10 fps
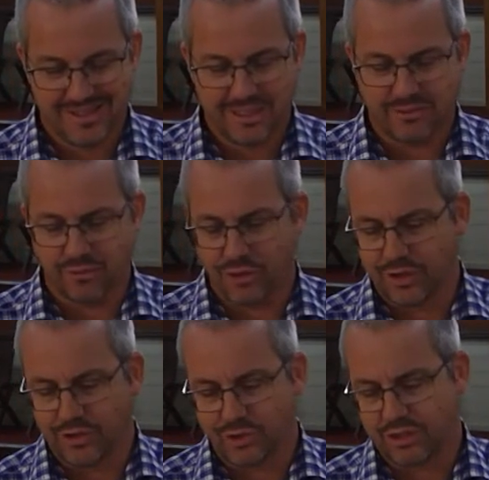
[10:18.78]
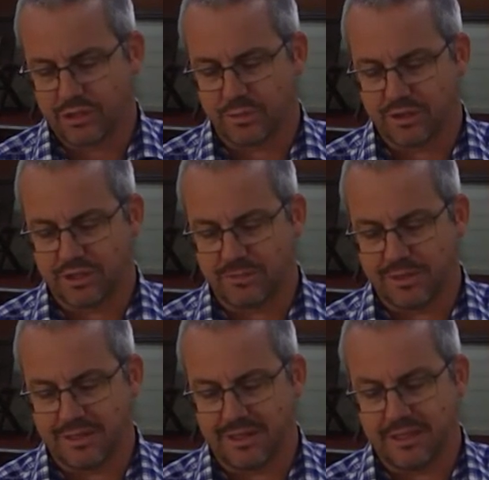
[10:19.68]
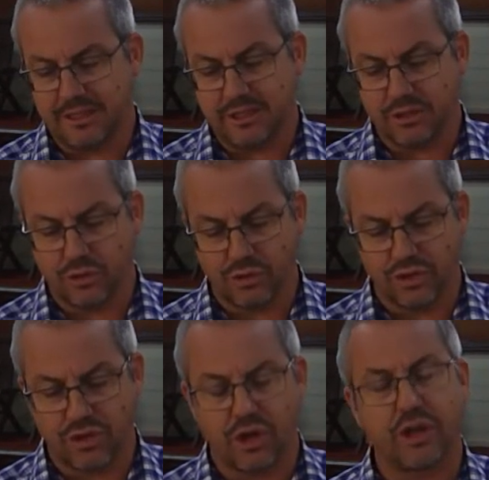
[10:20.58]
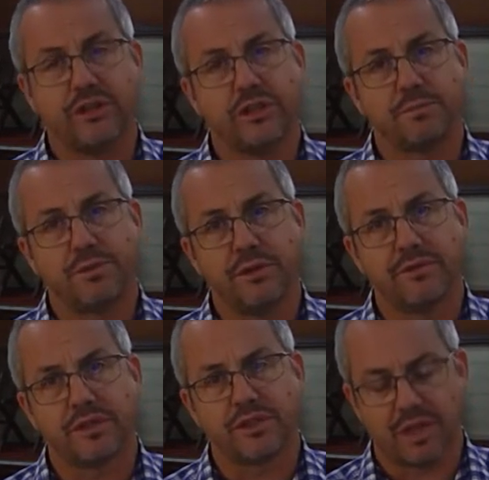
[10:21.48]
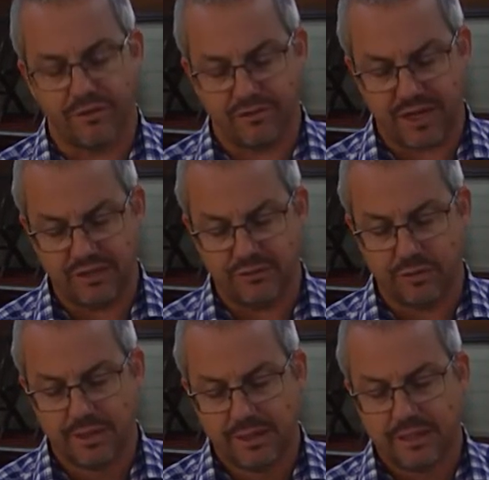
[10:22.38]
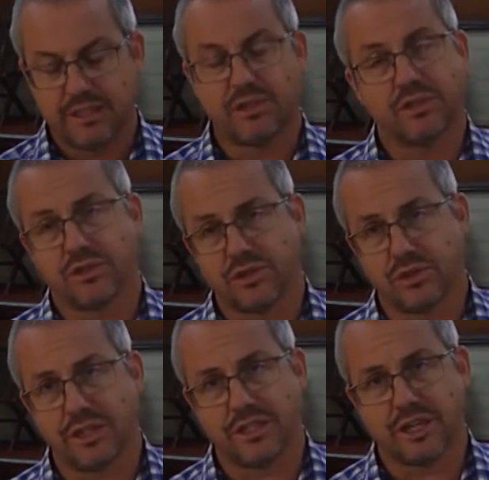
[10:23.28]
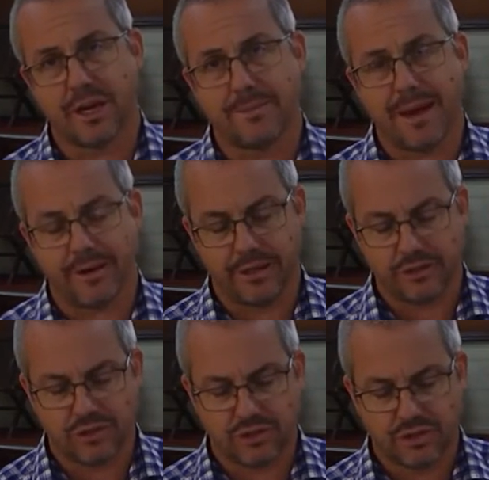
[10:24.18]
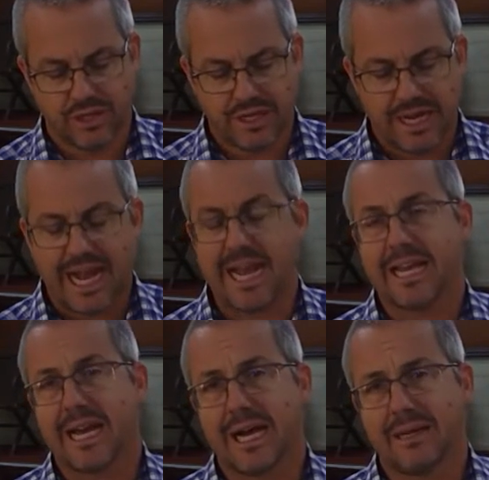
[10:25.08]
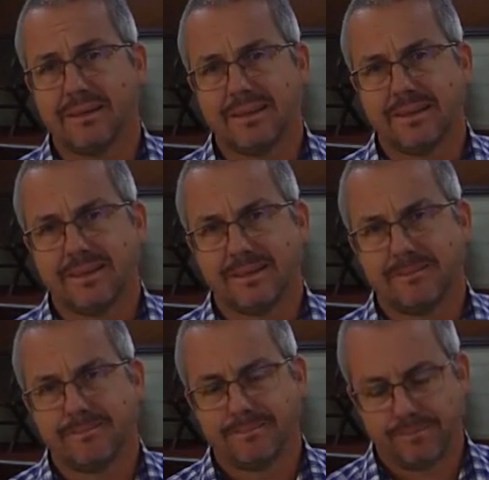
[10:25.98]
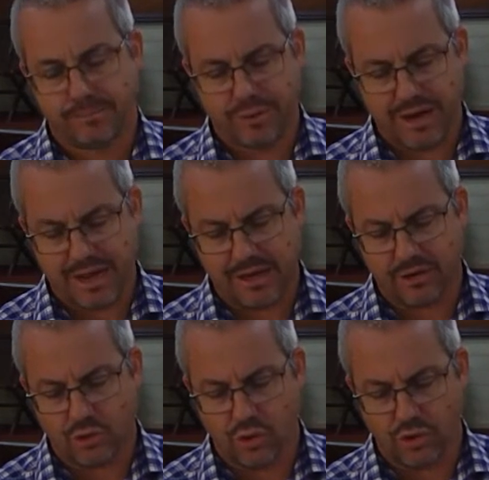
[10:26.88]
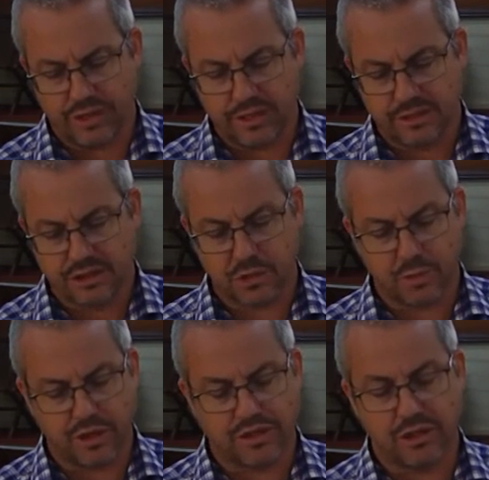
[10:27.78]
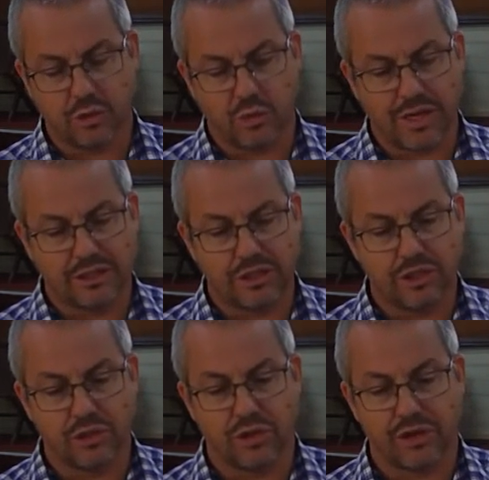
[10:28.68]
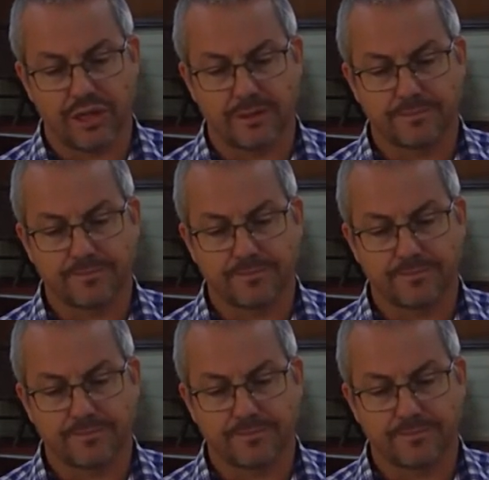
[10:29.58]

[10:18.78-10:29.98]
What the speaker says: He's avoided all responsibility. He's ignored the God who's proven so faithful. He's destroyed his own marriage. Hagar, proud and haughty, despising the one she should honor.